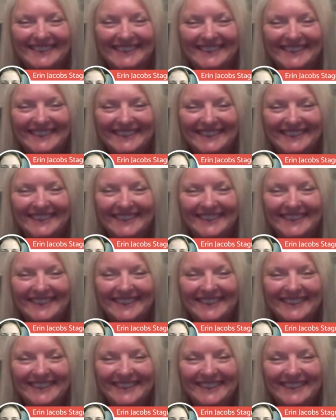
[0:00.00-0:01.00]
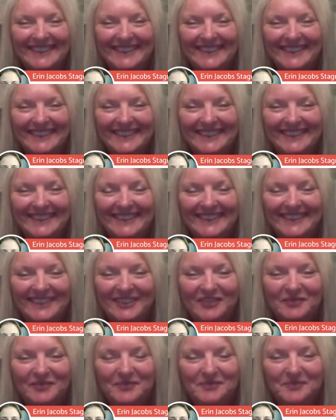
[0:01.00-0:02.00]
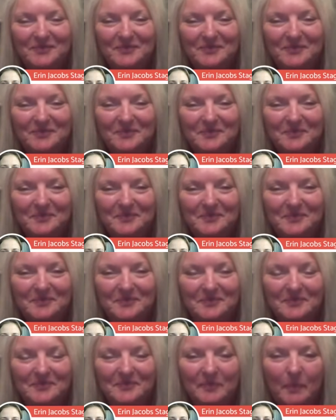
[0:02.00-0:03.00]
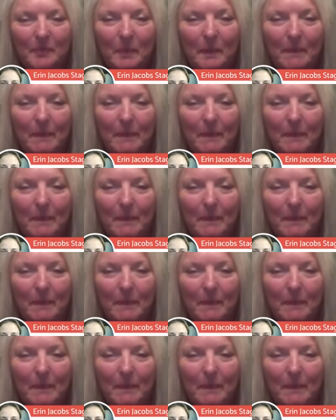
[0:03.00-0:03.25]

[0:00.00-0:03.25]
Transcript: The person shown says nothing.